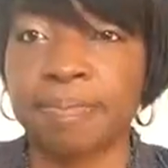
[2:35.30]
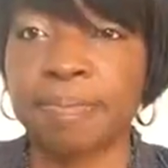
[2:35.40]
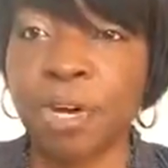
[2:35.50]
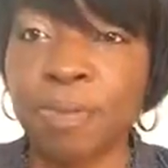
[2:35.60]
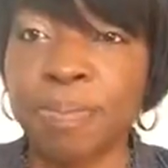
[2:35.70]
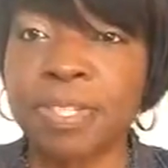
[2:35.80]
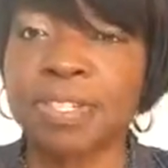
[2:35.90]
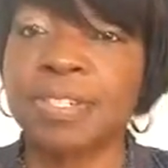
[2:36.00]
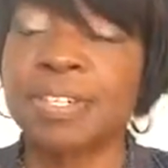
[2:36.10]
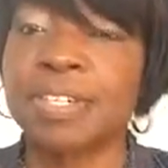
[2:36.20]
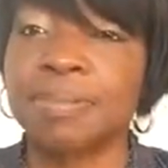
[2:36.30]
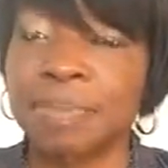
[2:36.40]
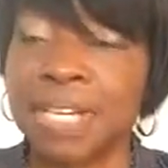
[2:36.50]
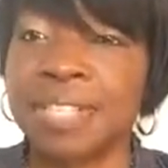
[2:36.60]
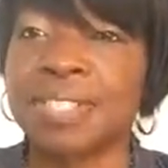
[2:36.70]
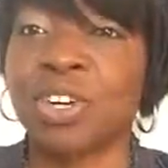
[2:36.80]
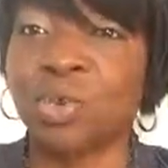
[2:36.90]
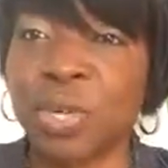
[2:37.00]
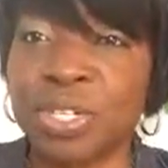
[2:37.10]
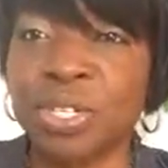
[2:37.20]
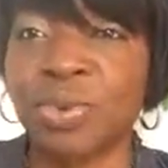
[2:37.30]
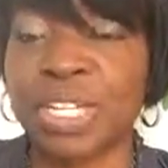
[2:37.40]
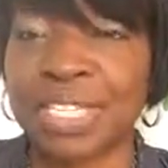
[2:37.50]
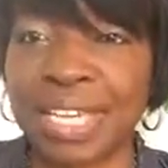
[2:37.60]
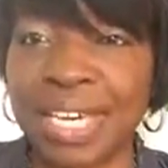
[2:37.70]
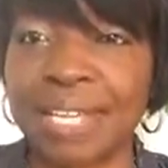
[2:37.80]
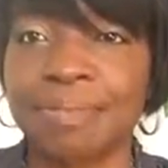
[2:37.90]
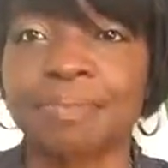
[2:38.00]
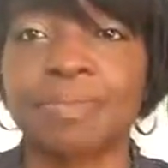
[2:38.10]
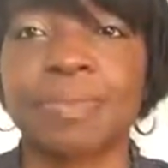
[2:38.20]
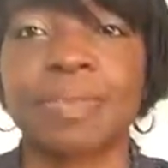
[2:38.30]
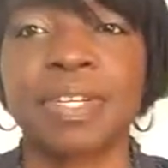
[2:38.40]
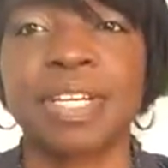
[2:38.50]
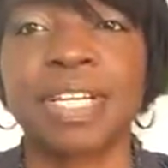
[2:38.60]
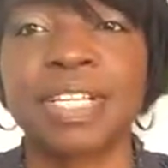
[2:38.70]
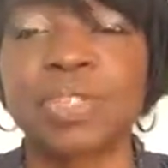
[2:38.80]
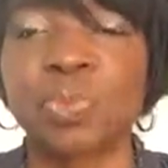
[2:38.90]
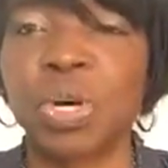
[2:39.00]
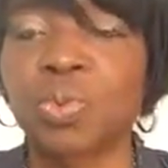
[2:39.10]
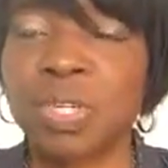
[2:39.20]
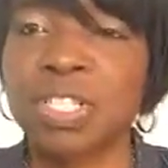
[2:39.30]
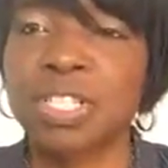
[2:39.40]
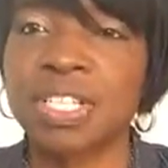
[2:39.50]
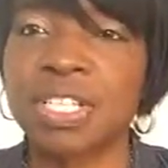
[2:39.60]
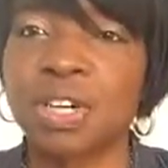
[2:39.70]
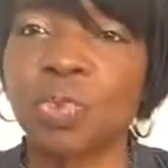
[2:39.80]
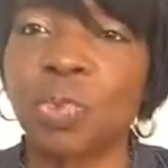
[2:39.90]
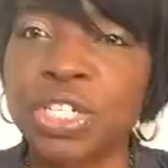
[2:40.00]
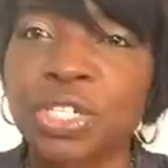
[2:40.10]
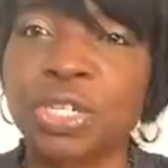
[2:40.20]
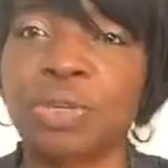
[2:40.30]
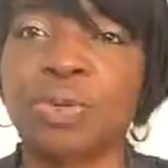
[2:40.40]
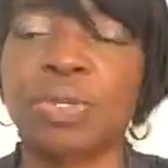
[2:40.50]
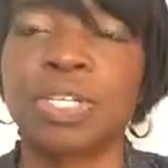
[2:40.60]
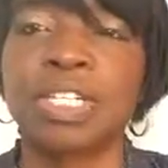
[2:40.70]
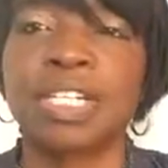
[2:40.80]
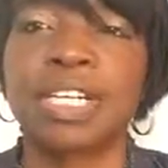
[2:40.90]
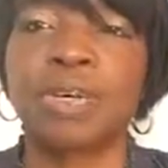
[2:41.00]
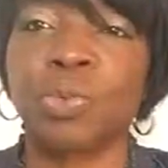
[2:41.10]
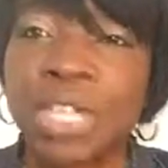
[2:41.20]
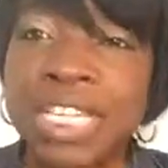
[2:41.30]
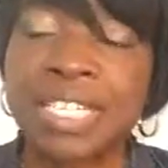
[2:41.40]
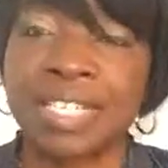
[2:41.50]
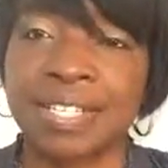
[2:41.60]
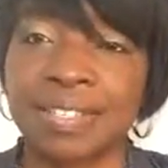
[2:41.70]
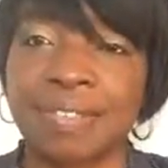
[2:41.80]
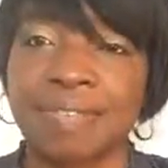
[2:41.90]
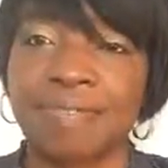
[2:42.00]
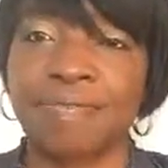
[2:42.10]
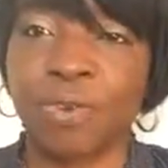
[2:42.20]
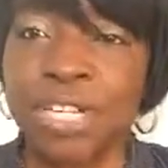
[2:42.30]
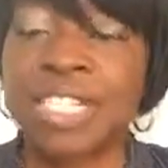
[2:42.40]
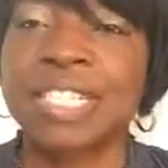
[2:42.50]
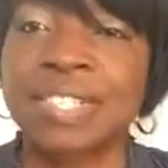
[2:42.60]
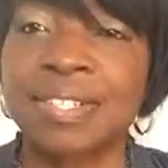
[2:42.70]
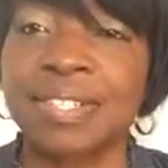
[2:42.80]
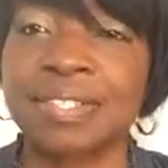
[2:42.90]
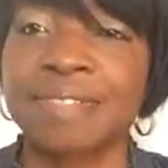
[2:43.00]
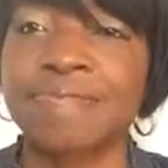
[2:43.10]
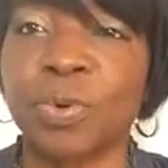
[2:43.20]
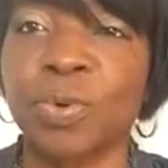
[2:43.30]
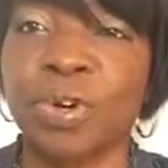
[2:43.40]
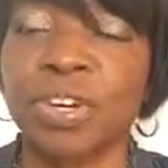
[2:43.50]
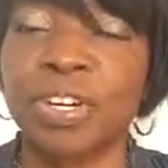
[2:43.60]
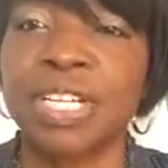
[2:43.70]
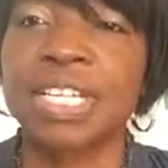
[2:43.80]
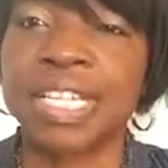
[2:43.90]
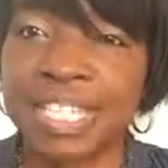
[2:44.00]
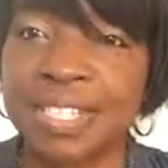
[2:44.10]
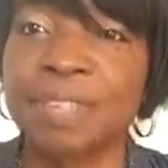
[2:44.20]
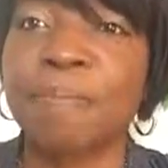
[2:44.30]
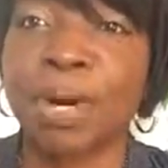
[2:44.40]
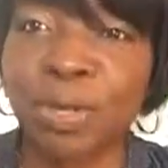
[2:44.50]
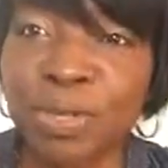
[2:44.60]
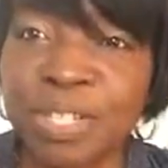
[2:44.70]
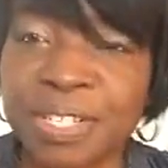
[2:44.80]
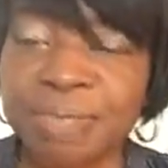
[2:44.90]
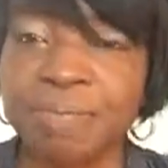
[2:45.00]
purpose means original intent. It's what was the original reason for existence for this person.